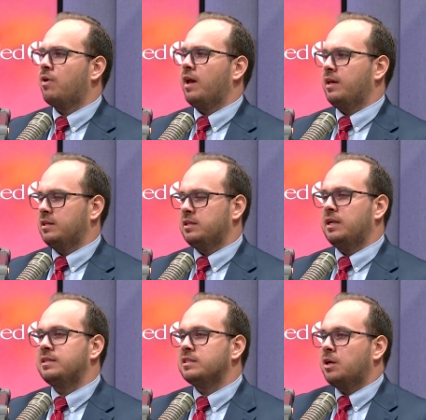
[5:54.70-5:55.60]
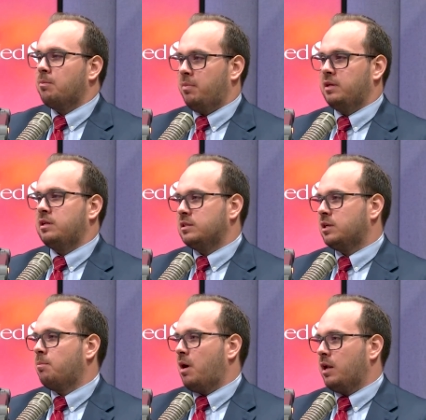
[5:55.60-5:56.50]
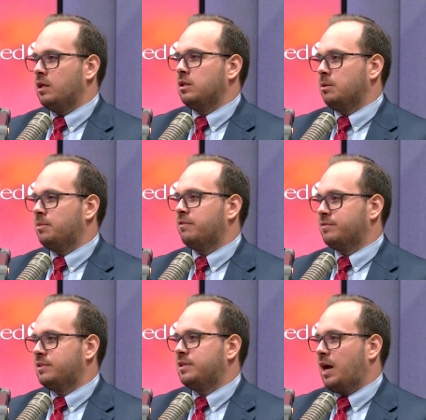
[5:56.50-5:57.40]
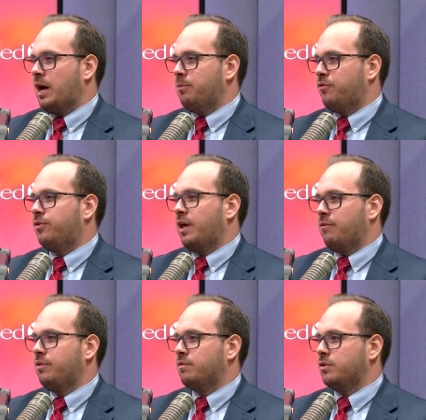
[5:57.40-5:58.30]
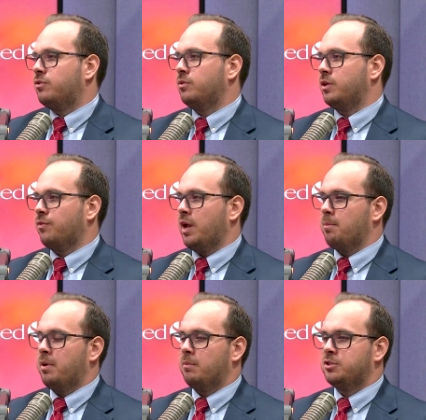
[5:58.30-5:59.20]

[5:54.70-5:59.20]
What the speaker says: Right. And it takes our body a little bit of time for that fever to really ramp up.